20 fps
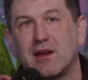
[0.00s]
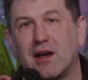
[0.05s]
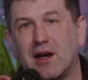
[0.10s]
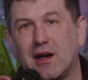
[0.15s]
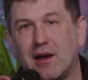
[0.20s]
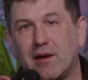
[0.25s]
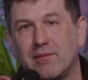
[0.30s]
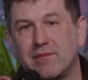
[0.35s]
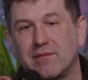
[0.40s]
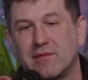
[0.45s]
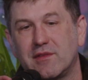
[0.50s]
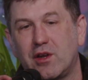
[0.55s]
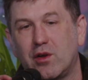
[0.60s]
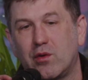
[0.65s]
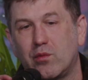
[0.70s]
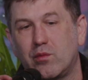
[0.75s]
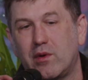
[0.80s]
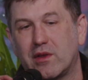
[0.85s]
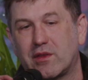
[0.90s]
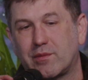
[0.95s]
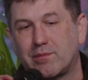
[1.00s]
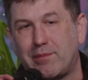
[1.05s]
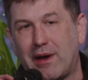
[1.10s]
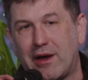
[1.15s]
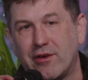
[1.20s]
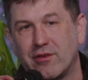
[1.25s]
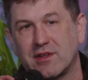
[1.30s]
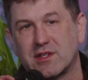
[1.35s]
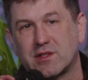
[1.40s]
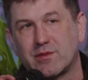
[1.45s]
with
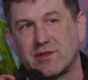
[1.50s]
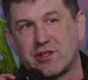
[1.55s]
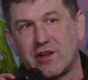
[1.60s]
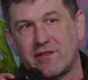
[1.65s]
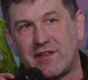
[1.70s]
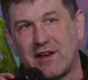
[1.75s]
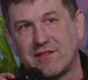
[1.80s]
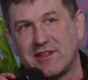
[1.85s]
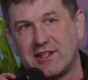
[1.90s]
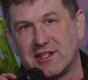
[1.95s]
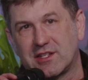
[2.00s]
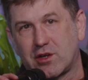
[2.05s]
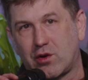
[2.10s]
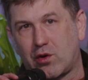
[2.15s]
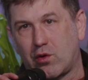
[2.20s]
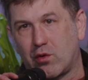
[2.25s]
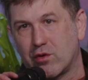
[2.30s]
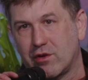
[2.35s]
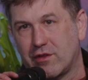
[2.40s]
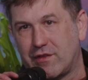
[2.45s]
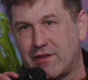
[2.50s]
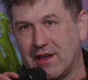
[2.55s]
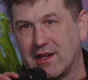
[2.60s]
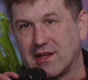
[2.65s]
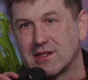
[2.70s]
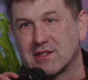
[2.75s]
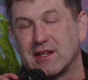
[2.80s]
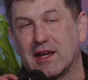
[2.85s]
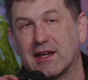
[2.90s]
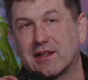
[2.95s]
Boundless, we sort of have these core
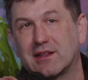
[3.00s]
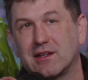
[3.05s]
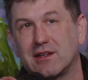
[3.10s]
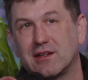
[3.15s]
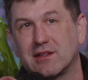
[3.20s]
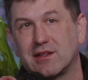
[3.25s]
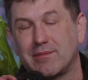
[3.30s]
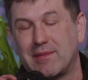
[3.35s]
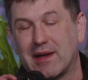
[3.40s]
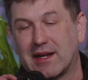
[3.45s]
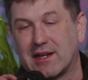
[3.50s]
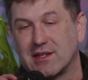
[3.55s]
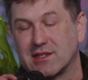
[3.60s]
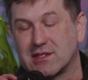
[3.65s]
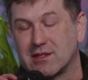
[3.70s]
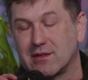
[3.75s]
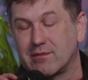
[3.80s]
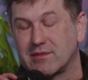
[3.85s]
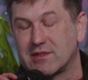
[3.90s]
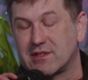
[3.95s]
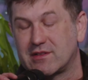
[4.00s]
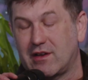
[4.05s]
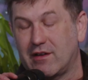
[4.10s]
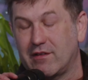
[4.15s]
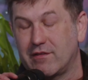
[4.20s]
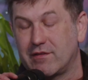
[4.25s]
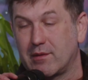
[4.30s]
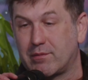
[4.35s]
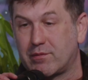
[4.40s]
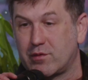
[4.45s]
things like the mechanisms
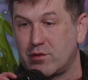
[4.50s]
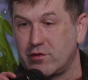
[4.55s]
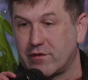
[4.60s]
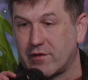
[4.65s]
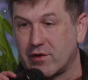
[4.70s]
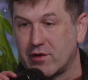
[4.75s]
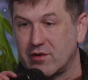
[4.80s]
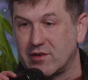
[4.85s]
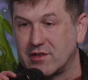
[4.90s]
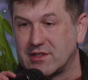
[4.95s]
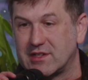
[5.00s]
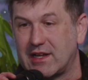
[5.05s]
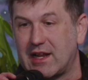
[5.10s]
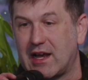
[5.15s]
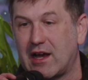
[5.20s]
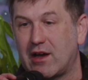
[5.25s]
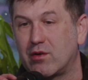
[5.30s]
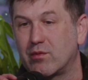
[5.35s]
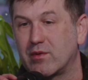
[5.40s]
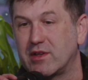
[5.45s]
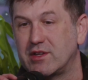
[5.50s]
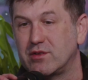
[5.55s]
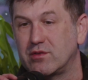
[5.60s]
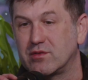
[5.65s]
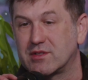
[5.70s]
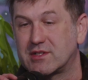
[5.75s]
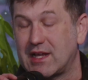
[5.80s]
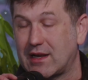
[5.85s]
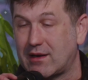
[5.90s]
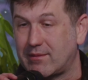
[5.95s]
of the provers and how we
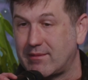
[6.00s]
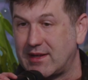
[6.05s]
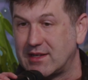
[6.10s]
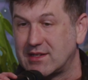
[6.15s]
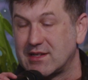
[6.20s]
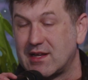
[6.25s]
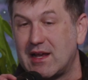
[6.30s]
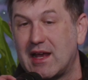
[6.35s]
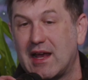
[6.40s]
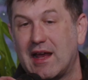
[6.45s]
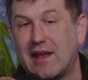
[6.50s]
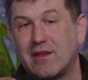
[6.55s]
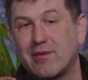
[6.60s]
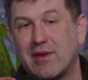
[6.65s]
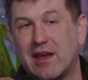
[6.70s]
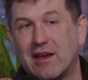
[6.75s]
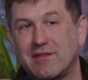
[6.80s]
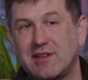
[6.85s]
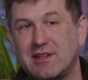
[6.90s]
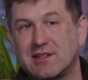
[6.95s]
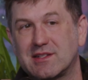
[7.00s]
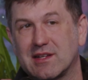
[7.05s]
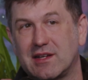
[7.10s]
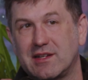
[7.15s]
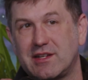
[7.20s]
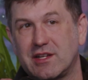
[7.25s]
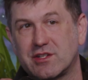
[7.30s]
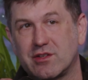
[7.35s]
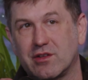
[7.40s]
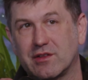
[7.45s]
do settlement, and then we have these
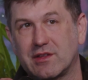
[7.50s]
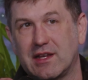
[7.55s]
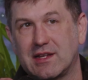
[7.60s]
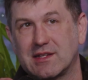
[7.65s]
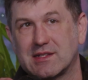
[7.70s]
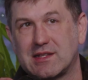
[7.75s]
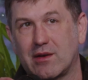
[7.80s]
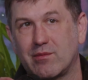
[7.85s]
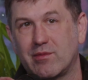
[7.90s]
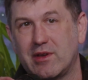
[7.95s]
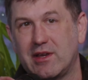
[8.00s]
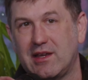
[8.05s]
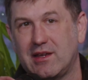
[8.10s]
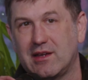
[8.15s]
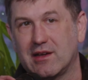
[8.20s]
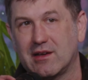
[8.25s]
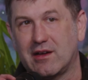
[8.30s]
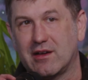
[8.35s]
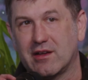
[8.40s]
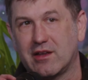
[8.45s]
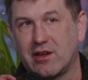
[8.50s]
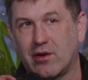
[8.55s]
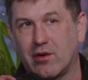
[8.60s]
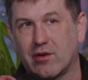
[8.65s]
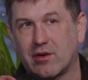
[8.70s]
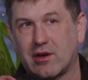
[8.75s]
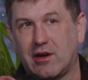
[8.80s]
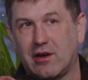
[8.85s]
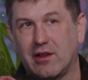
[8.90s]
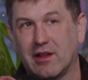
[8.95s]
additional things that we
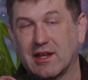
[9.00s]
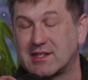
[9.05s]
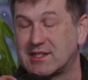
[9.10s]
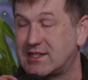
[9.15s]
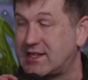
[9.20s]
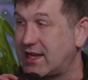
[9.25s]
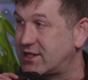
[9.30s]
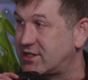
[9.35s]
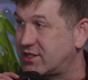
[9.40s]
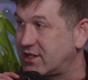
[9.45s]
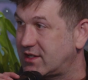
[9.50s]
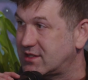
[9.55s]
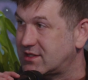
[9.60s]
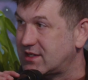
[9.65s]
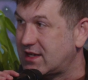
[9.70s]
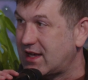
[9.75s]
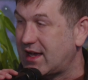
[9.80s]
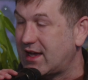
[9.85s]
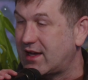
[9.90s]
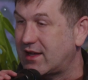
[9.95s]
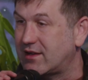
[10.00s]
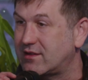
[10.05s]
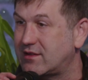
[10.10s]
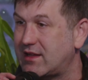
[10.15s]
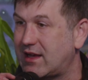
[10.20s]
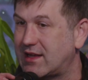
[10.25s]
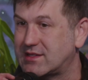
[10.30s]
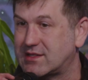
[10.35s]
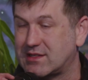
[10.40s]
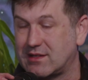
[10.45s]
call extensions, and
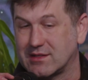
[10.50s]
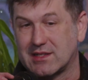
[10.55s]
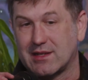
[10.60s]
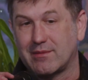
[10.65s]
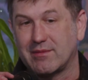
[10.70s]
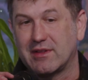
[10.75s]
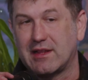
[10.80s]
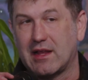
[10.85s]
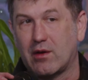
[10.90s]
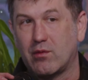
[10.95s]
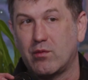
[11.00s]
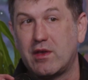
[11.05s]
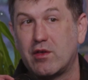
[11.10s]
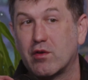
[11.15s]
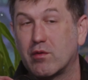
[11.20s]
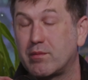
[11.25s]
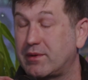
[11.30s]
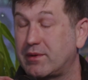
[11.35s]
that's just something that we are